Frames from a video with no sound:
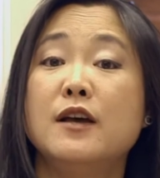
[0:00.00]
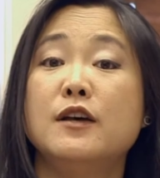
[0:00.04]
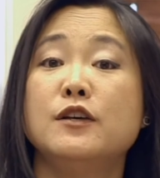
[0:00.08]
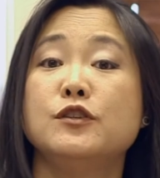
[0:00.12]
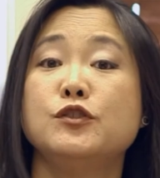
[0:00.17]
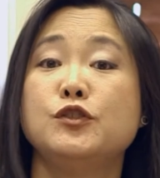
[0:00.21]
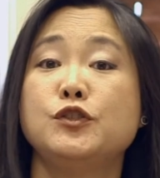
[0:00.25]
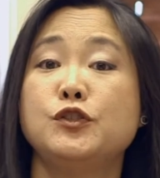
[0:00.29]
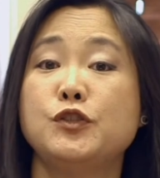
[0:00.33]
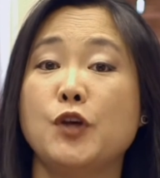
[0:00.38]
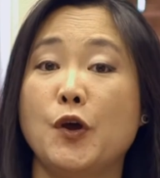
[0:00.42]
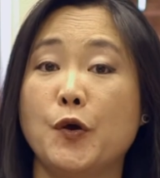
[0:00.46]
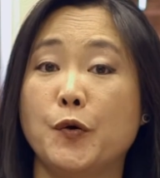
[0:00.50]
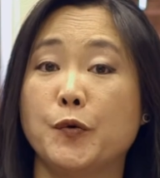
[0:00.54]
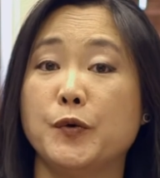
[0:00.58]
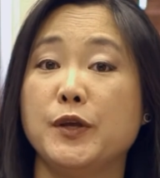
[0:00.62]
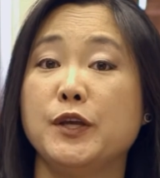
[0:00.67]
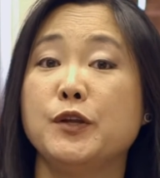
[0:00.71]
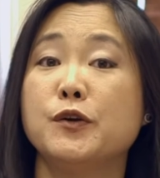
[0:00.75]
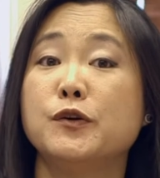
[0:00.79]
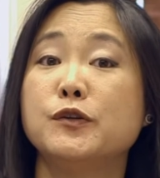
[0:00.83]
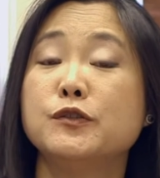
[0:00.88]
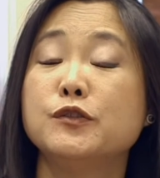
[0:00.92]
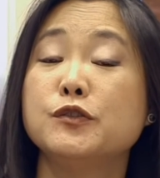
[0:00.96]
So
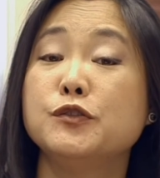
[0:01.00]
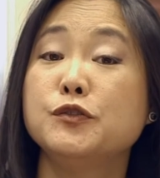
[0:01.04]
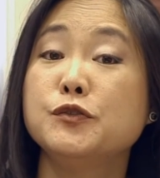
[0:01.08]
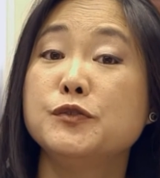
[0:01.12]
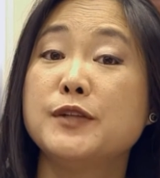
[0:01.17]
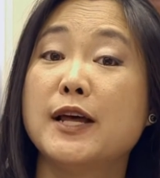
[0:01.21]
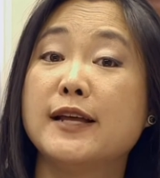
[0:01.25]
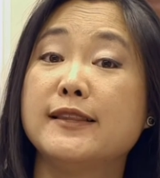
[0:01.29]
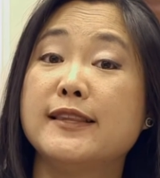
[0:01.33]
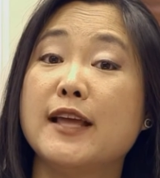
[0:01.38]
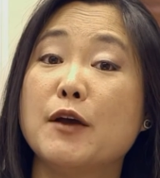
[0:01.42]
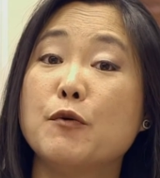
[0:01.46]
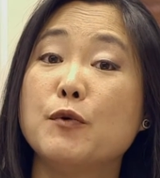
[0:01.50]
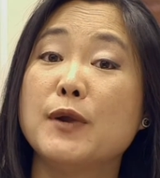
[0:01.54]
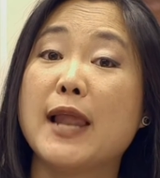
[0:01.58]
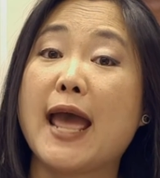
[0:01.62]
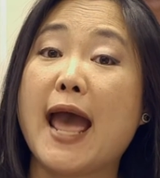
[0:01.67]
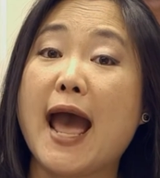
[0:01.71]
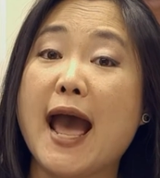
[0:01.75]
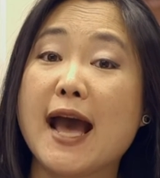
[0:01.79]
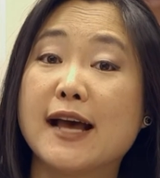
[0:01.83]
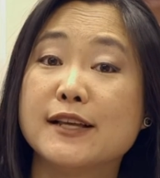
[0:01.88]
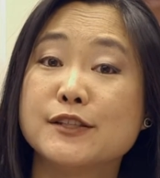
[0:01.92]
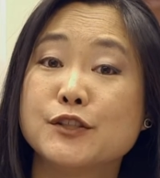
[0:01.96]
in order to do that, they will
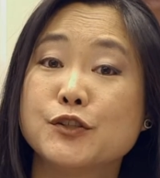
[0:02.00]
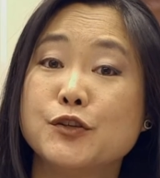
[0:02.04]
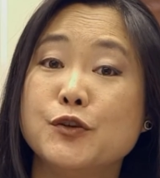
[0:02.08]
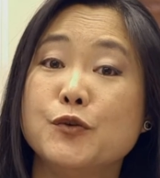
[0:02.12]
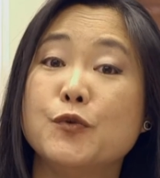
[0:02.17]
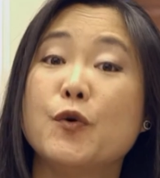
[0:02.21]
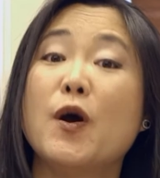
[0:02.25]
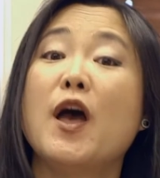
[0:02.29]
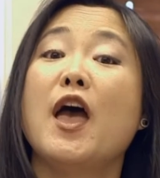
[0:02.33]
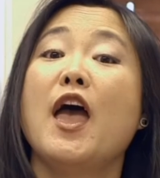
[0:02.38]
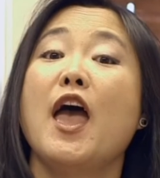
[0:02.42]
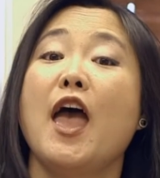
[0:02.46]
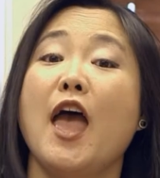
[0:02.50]
ask you,